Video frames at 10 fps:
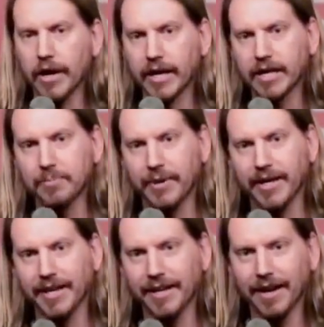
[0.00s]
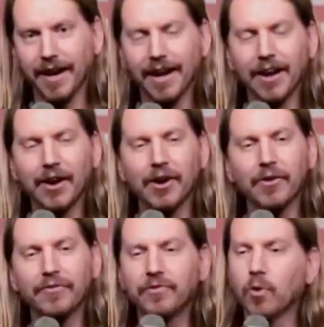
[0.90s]
it could be
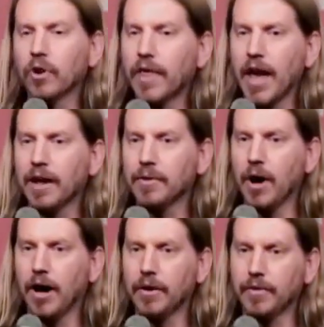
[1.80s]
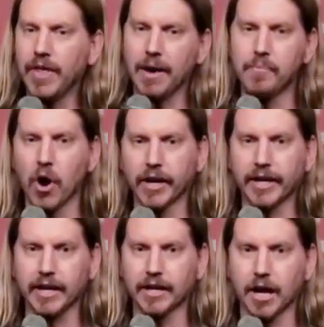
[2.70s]
for that
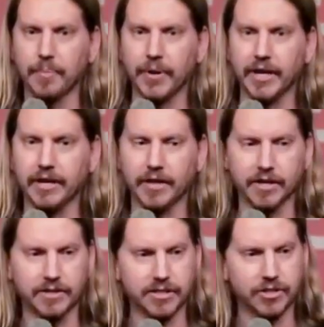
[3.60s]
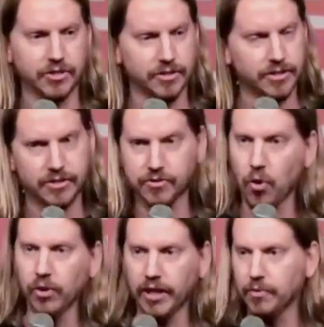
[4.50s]
marketing company that
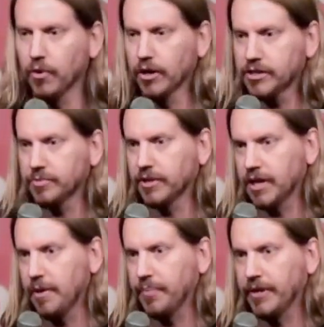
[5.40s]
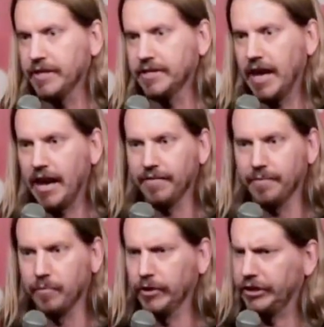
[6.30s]
solely works with companies that
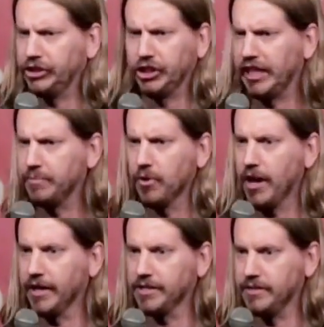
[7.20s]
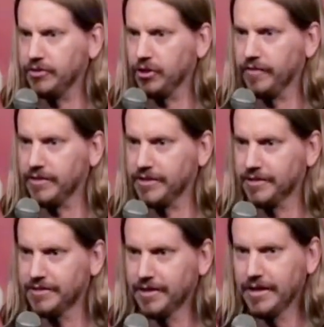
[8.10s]
have really shitty products and
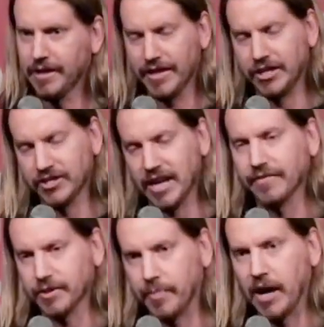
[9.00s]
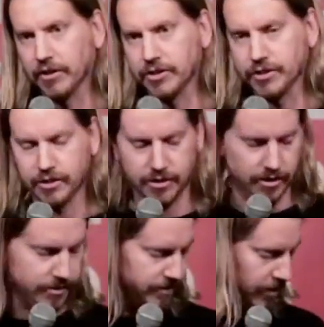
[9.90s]
services. They just have to polish the
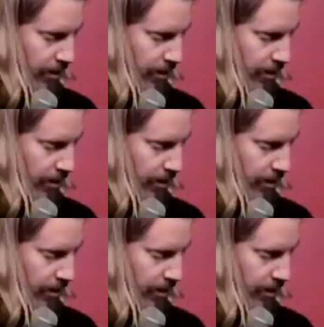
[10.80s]
turd.